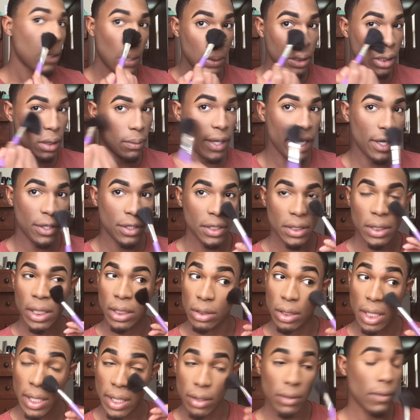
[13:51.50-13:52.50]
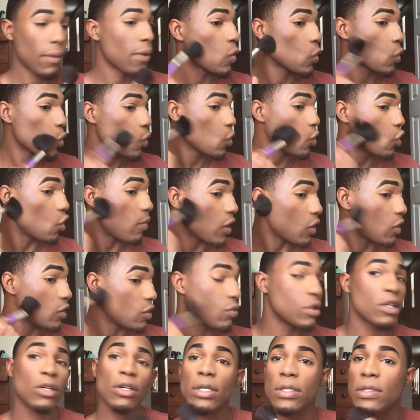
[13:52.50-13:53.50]
Put the powder like that. Go back
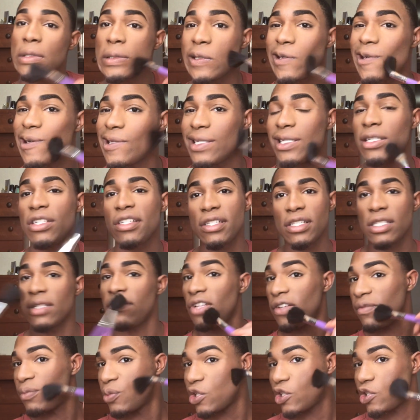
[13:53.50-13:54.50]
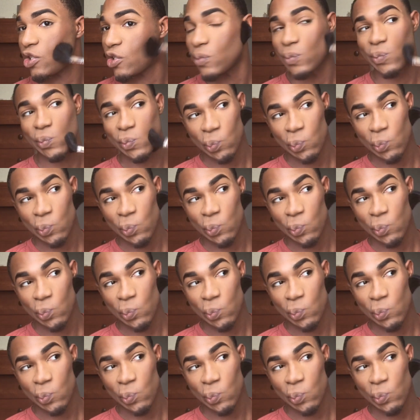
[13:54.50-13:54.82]
under where the contour was, and it's just a fluff brush.